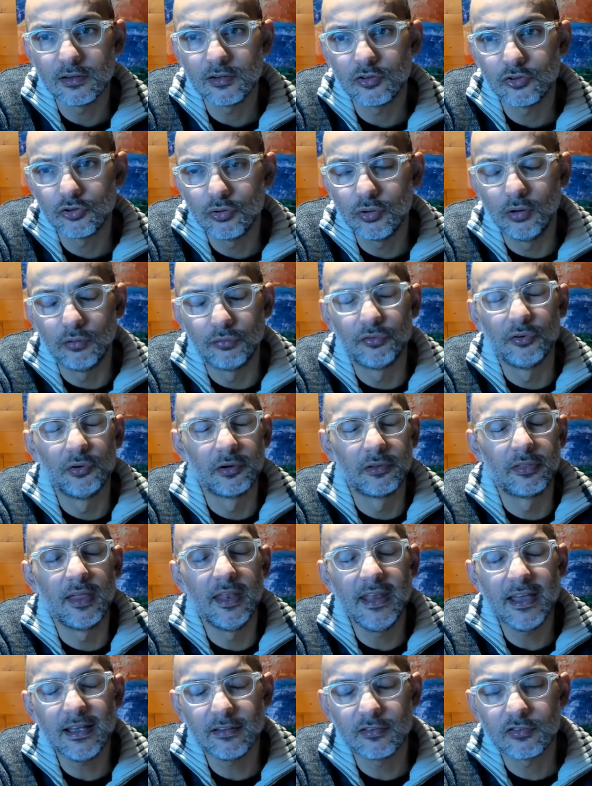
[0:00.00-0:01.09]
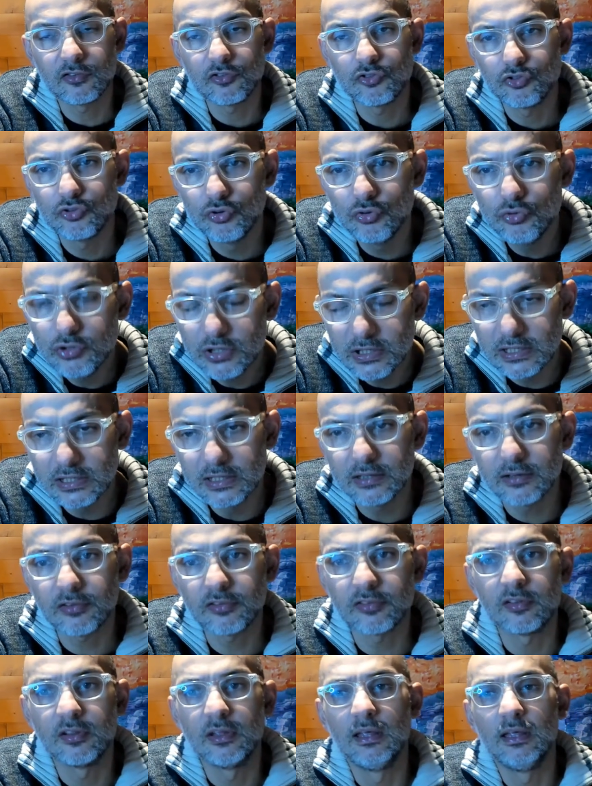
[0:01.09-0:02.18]
for the next 2 years,
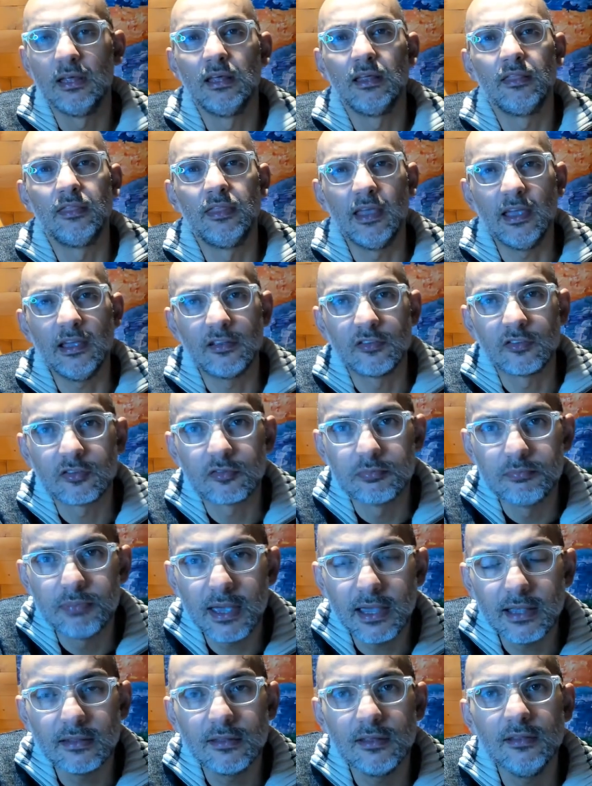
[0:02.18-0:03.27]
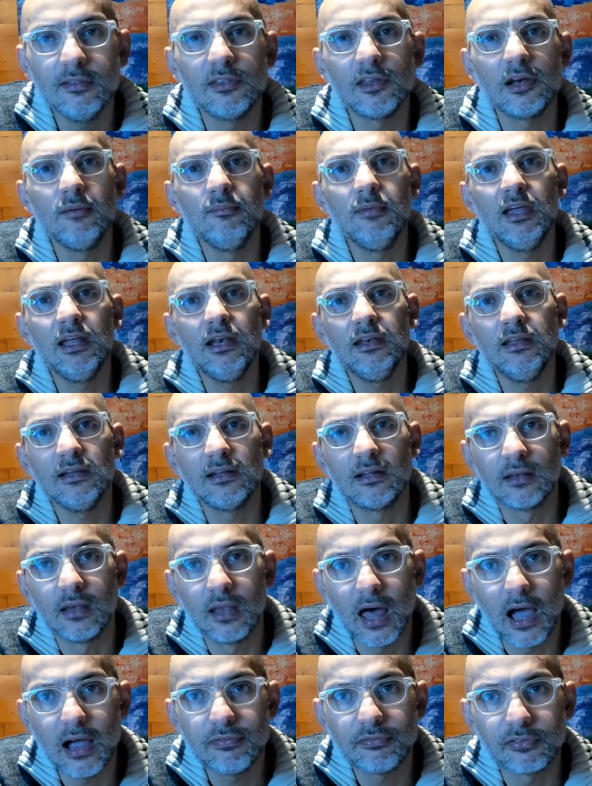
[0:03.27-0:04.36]
the expected remaining
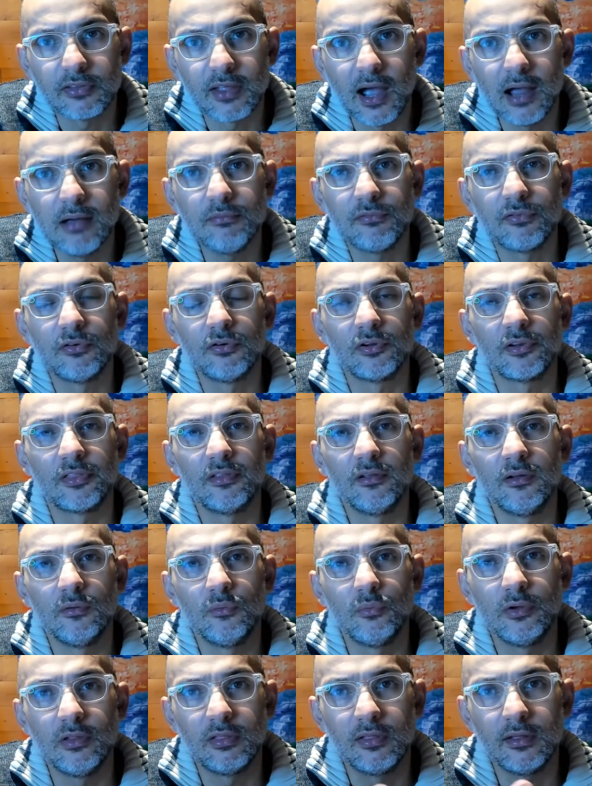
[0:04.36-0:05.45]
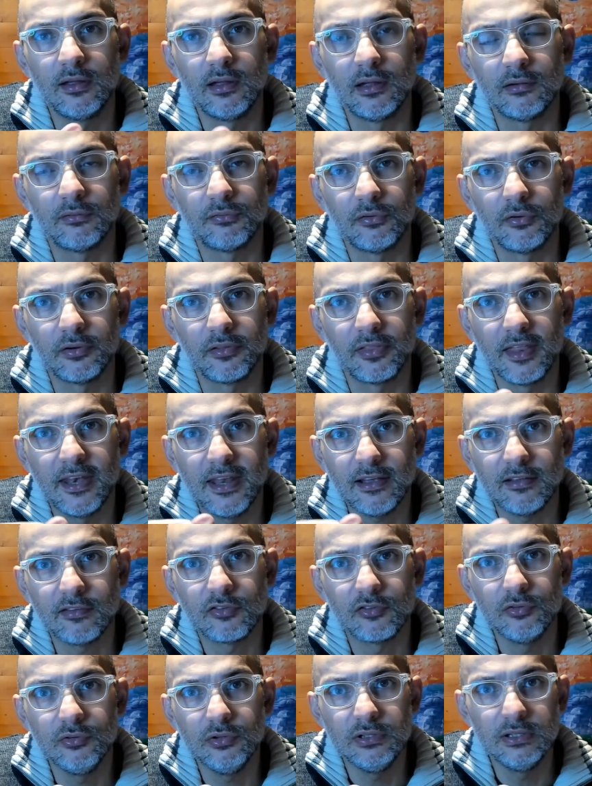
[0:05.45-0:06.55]
lifetime for the next
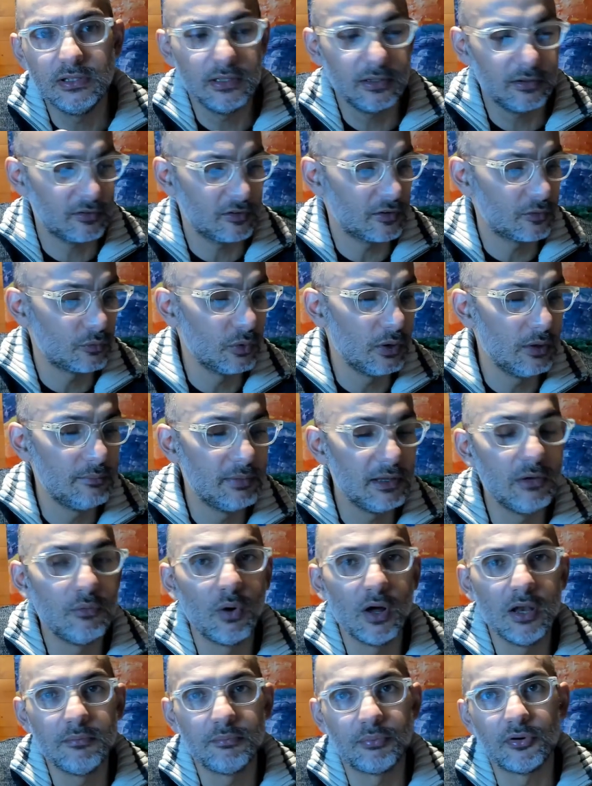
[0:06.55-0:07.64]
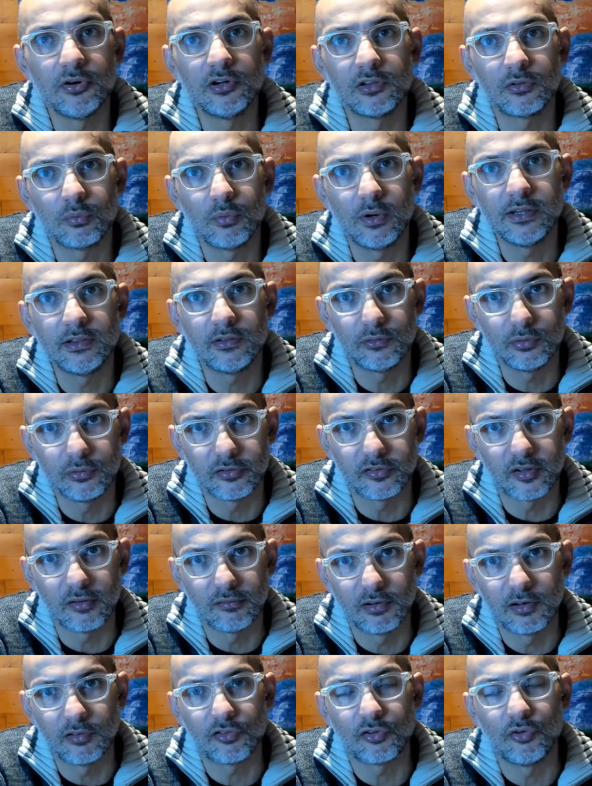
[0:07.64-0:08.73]
2 years, it will be
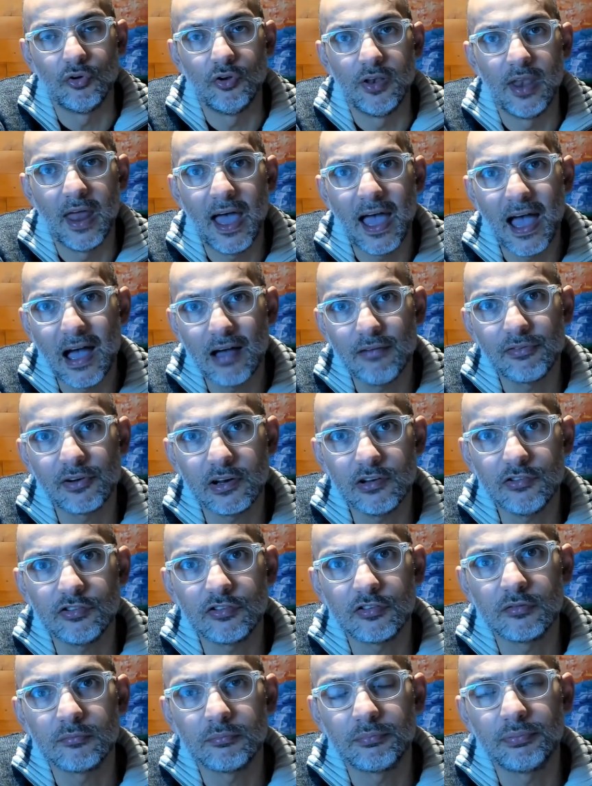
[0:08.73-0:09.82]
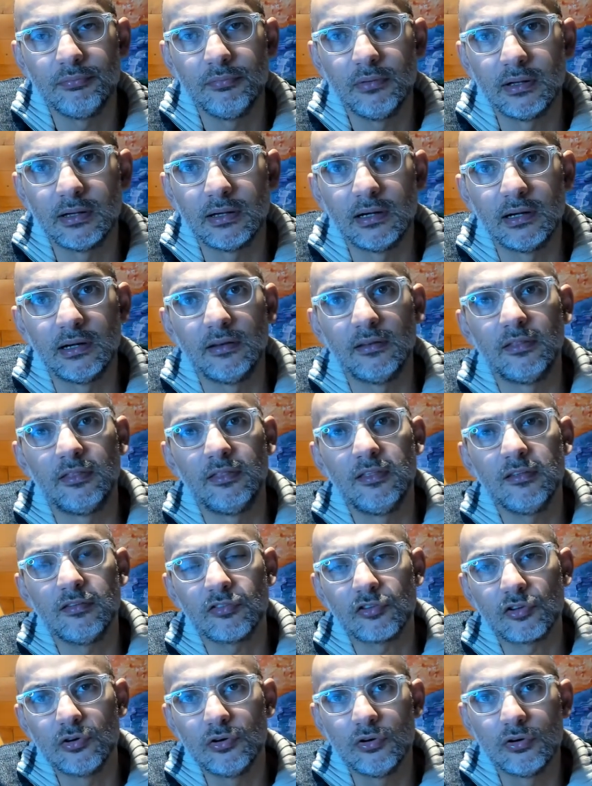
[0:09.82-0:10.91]
1.127. So on average, this
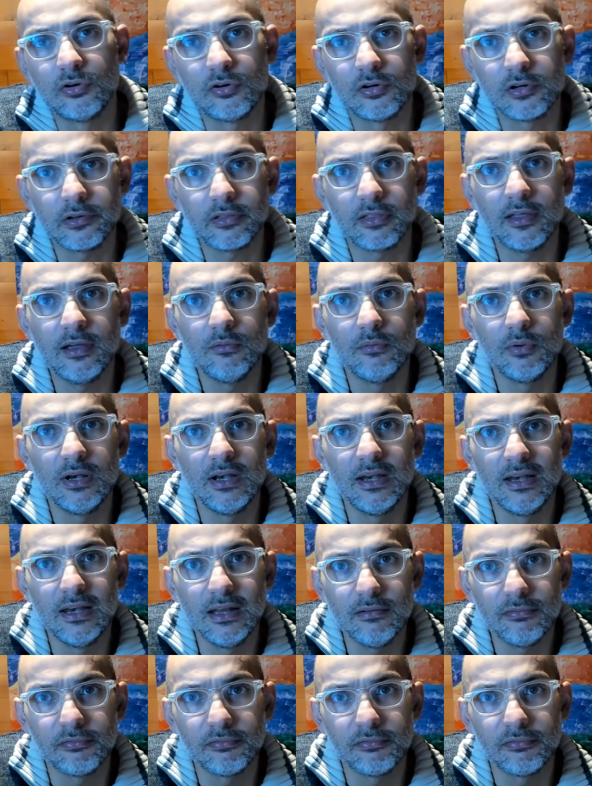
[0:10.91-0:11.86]
cohort, they will live